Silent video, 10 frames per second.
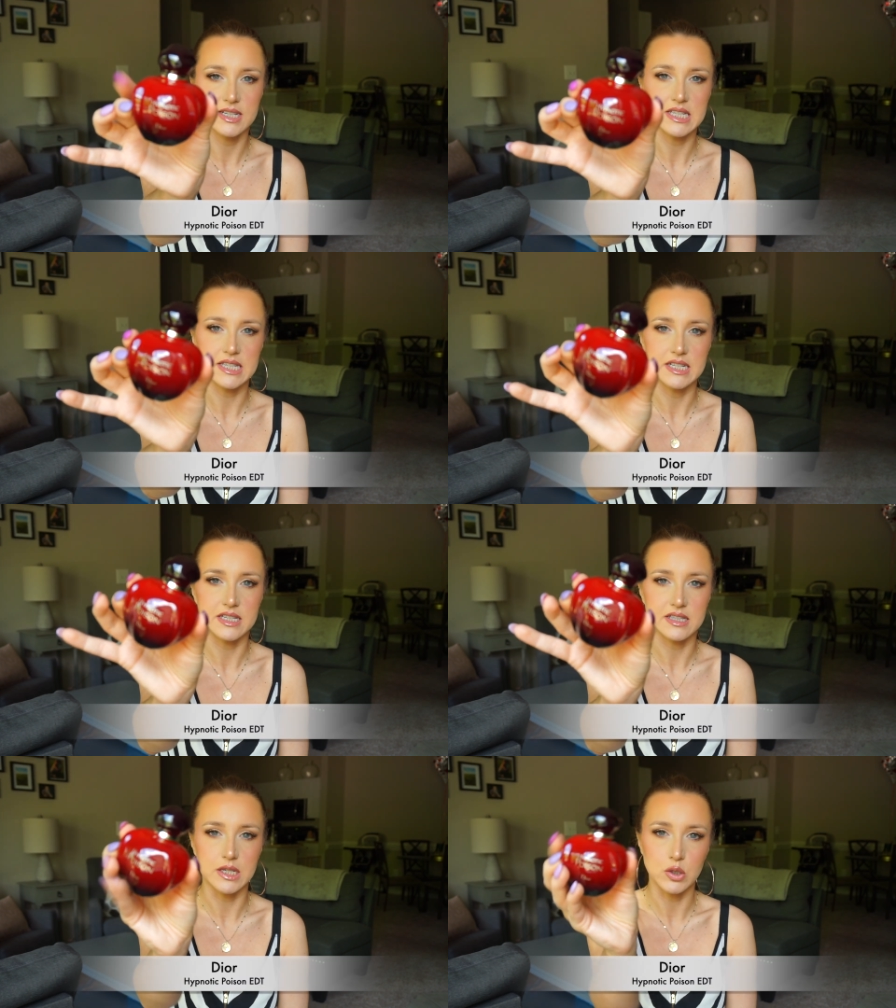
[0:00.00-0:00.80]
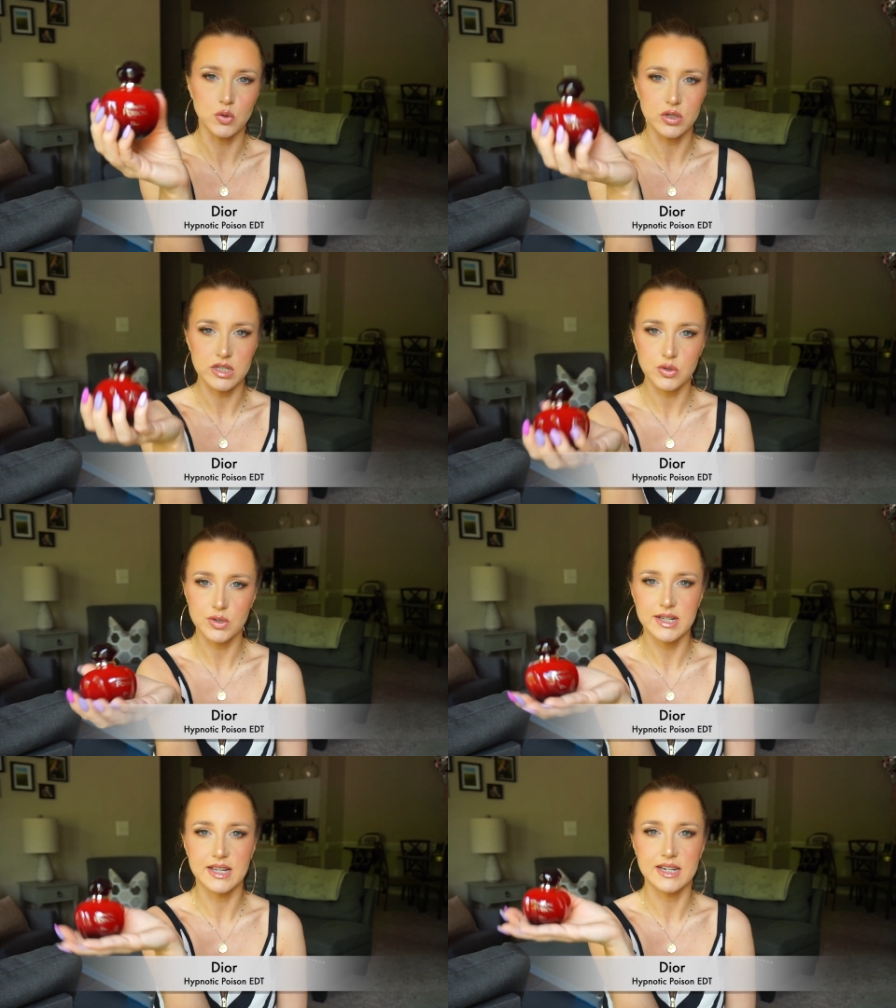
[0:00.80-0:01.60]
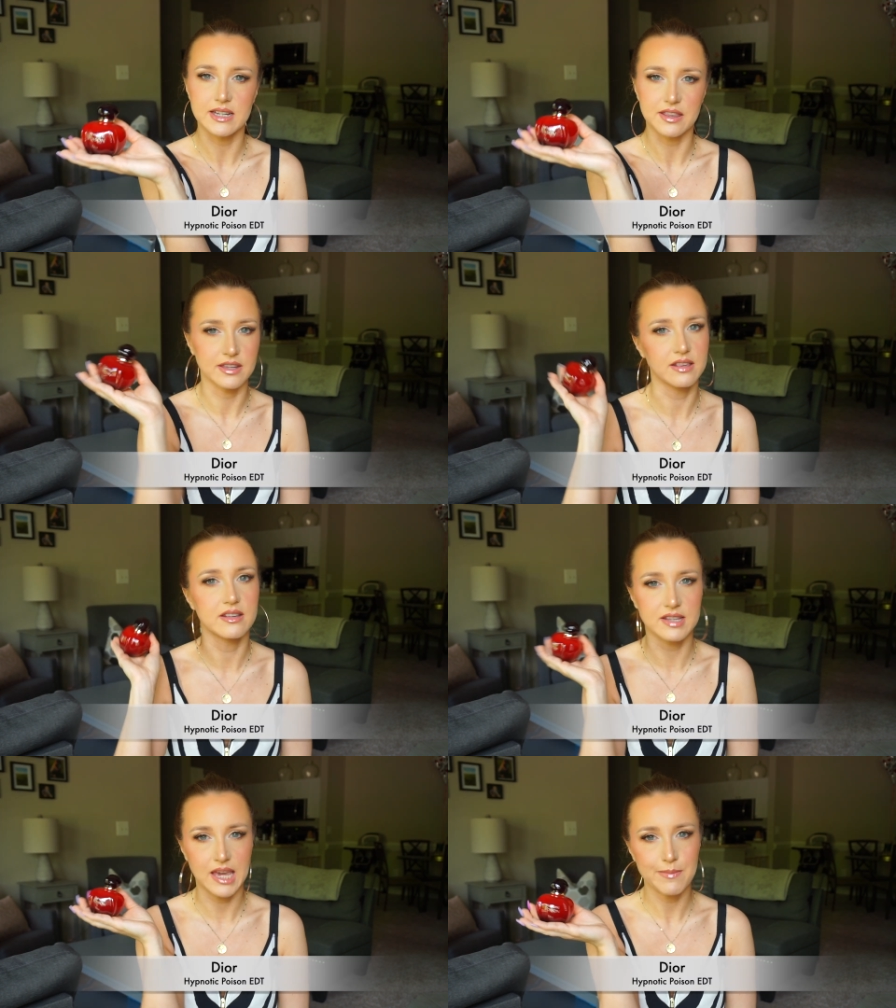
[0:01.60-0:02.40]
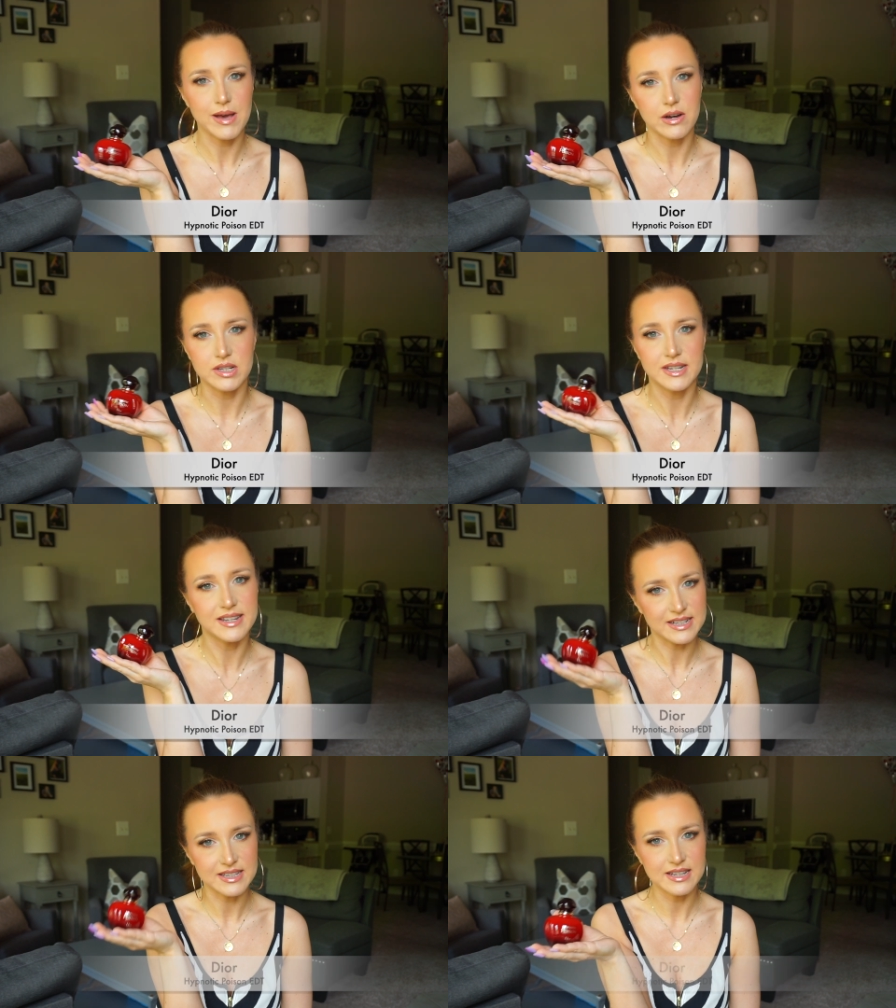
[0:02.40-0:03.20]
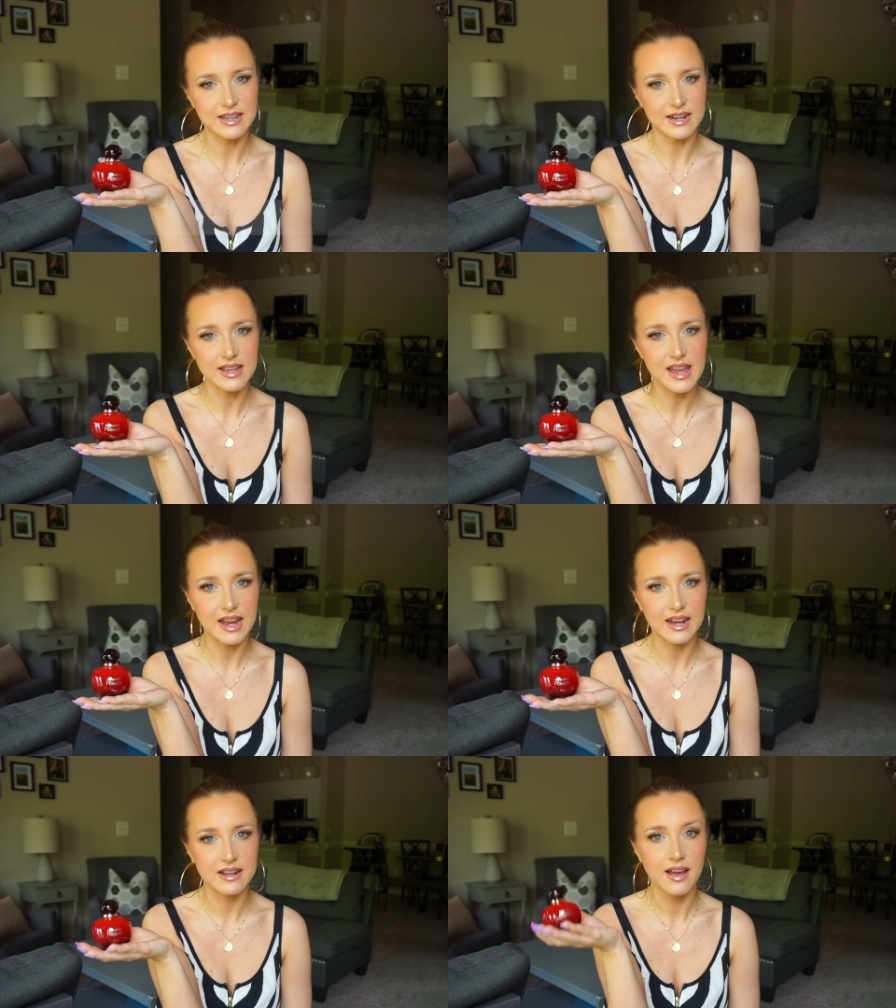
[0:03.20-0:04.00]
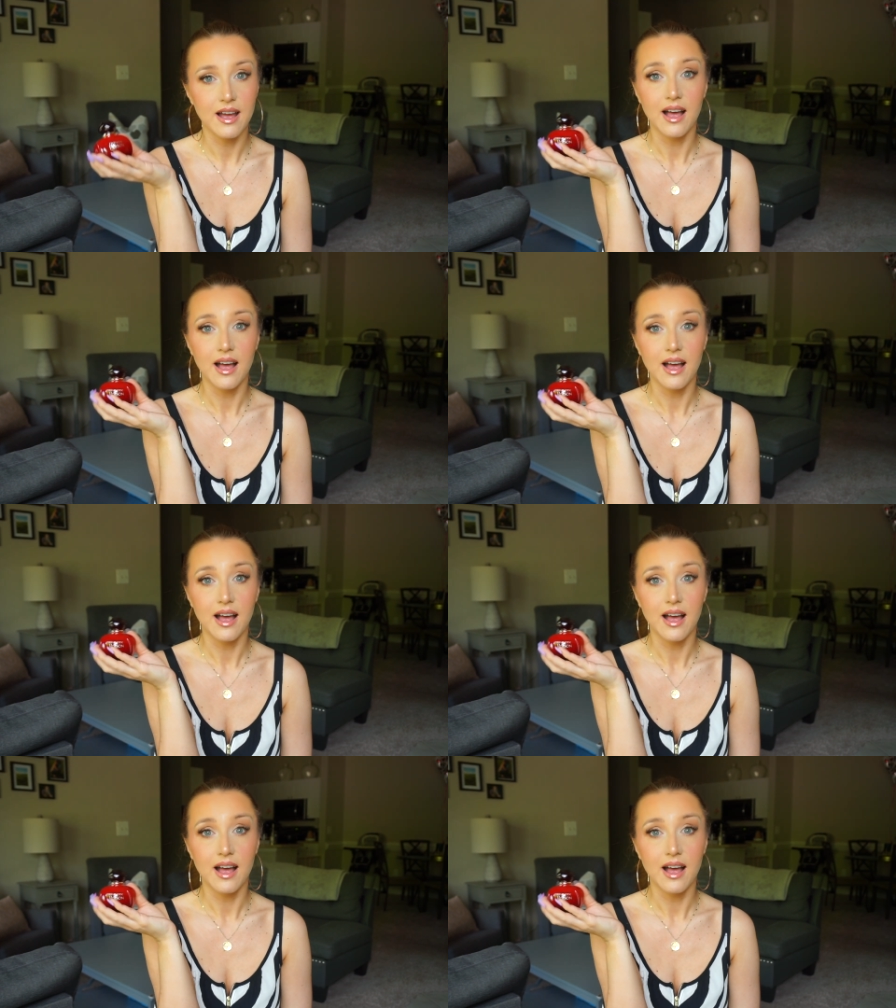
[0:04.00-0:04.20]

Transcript: This is the Eau de Toilette. I think this came out in 1998.